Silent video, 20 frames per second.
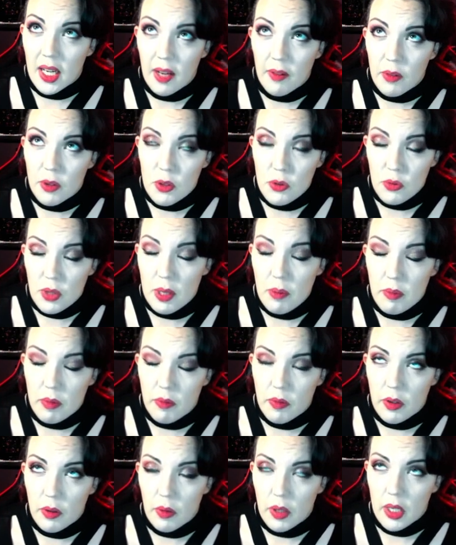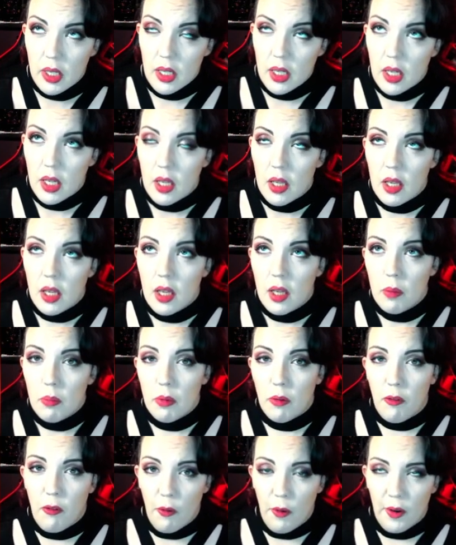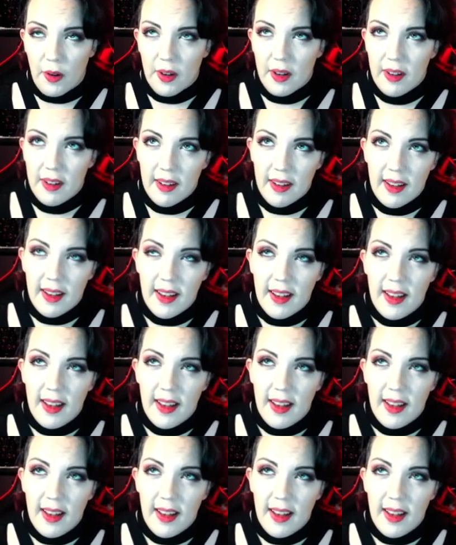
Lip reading: I ever dreamed of doing before.